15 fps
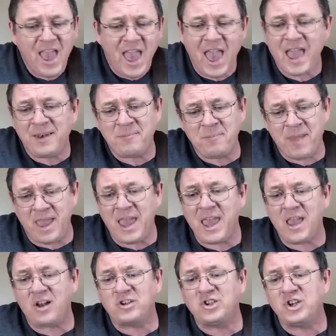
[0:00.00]
and
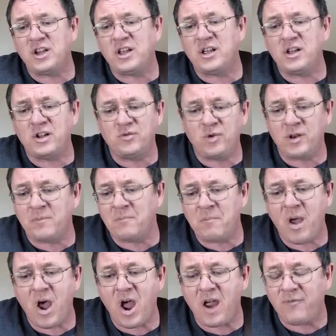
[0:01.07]
may our children
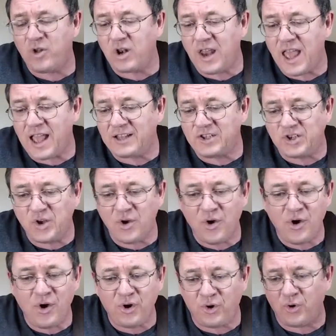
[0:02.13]
marvel at
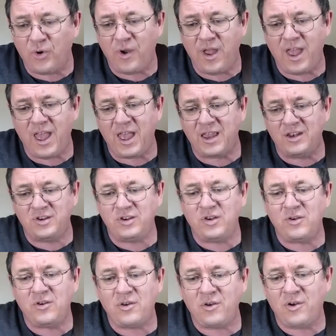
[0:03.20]
your
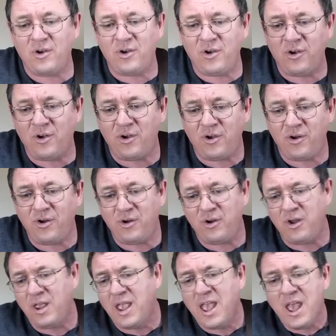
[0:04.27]
grandeur.
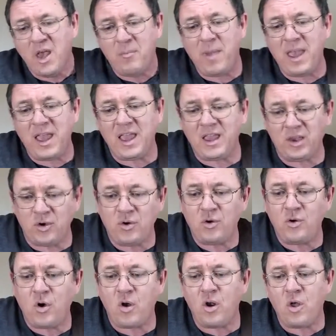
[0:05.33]
May
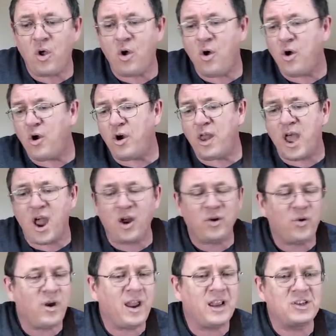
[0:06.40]
you, O Lord,
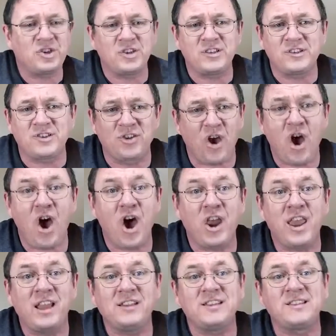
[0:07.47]
our gracious
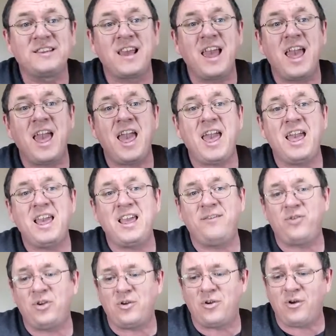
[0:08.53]
God and
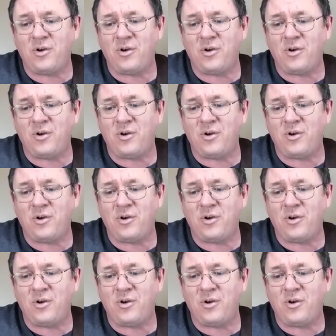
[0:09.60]
Savior,